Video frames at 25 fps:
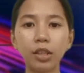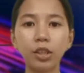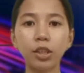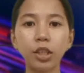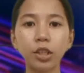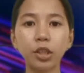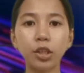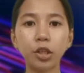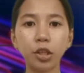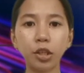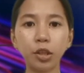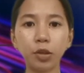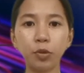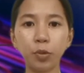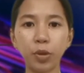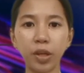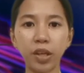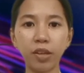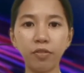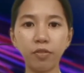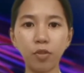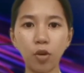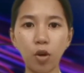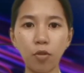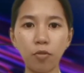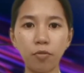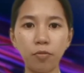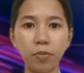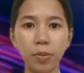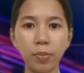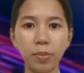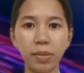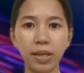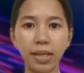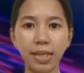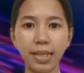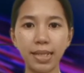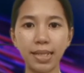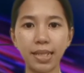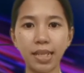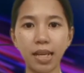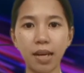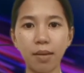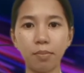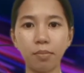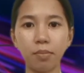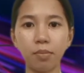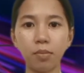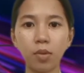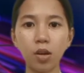The third wave of
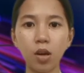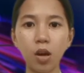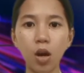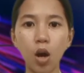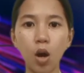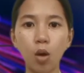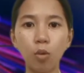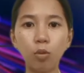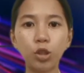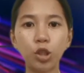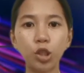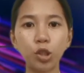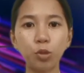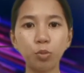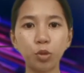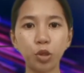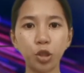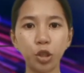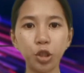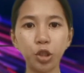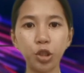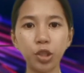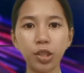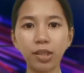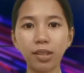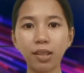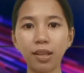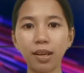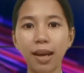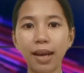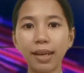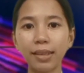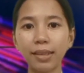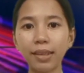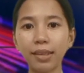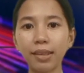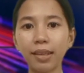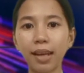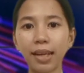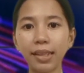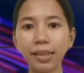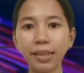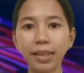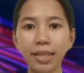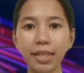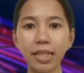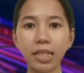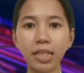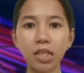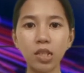feminism, which emerged in the
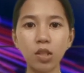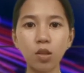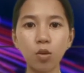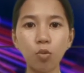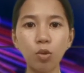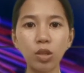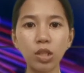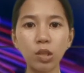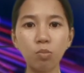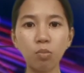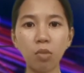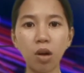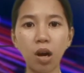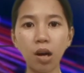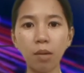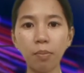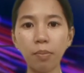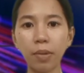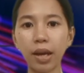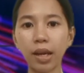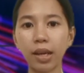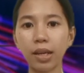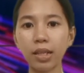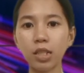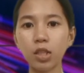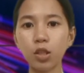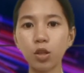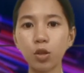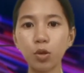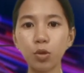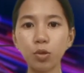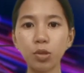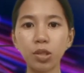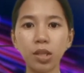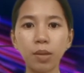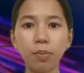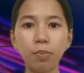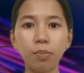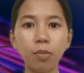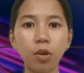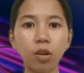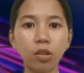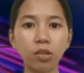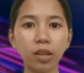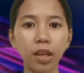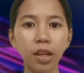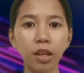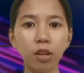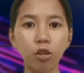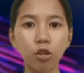1990s, was marked by an exclusive
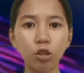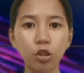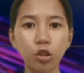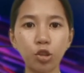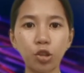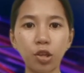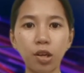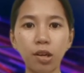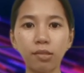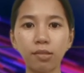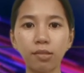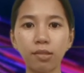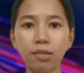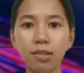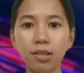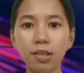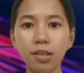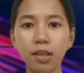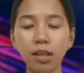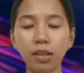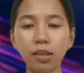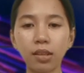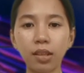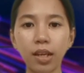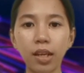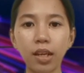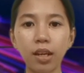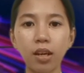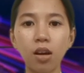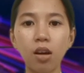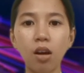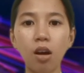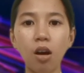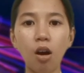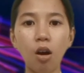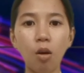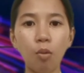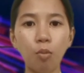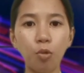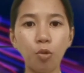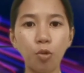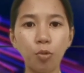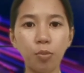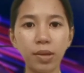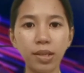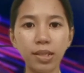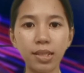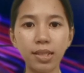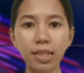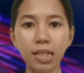multicultural understanding of
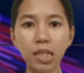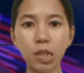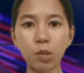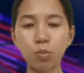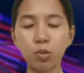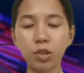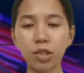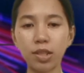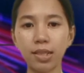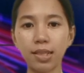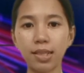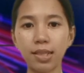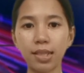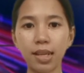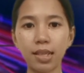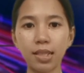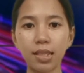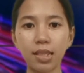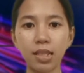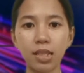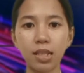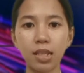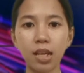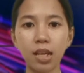women's experiences.